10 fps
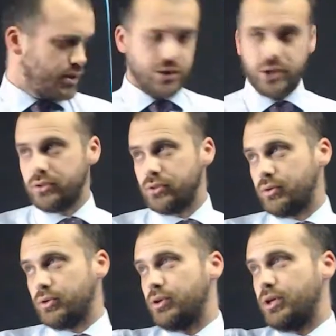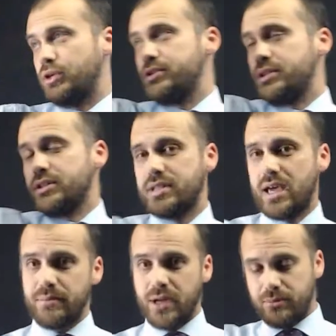So, using the
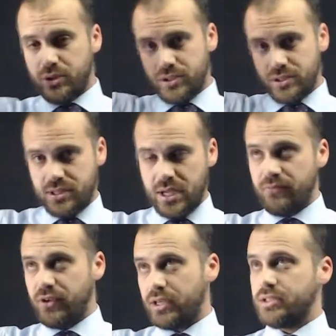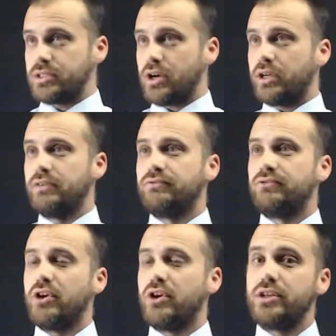same numbers, using the same vectors, I can
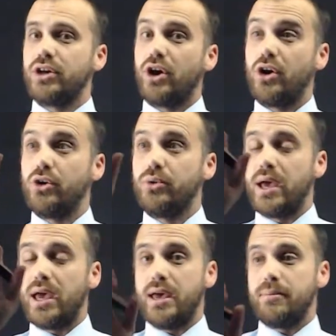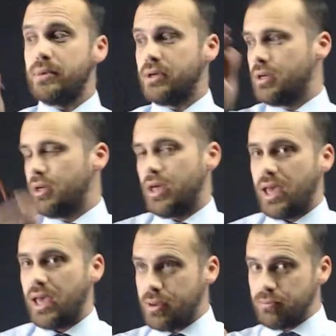find OM.
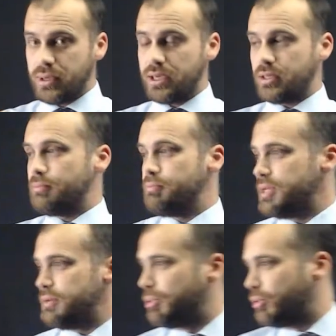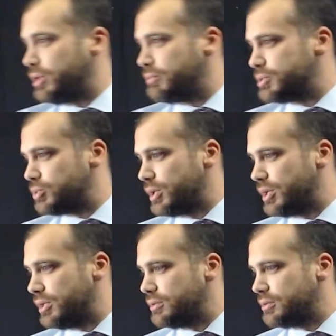M being the midpoint
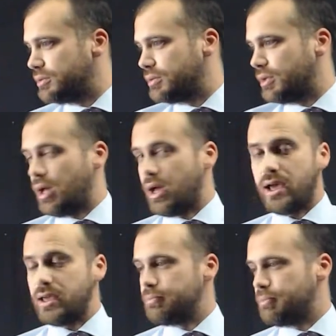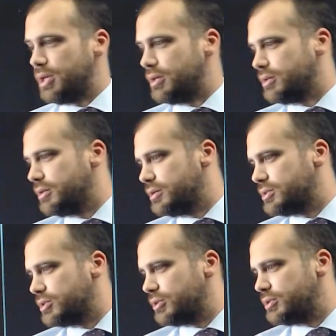between A and B.
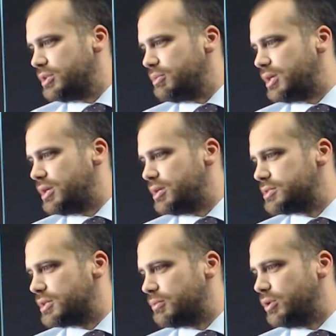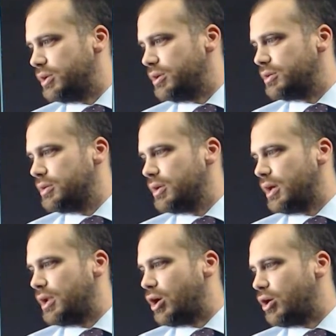So it's going to be here somewhere,
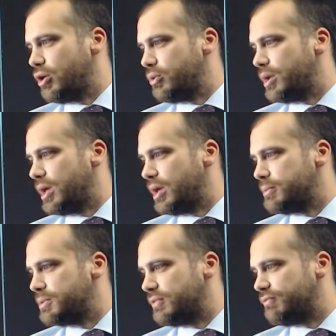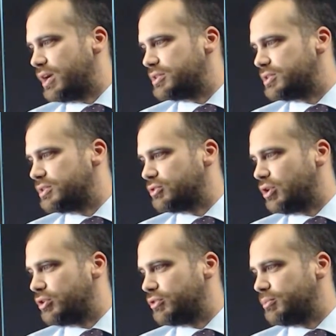and OM is the vector that
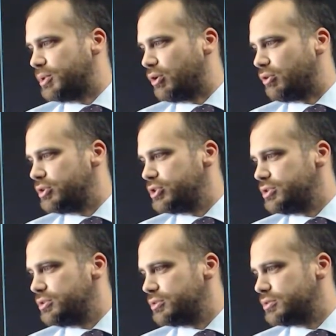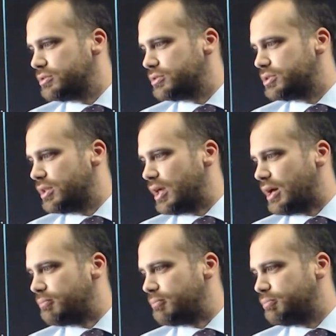goes from the origin to
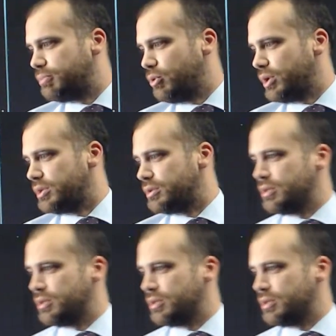that point.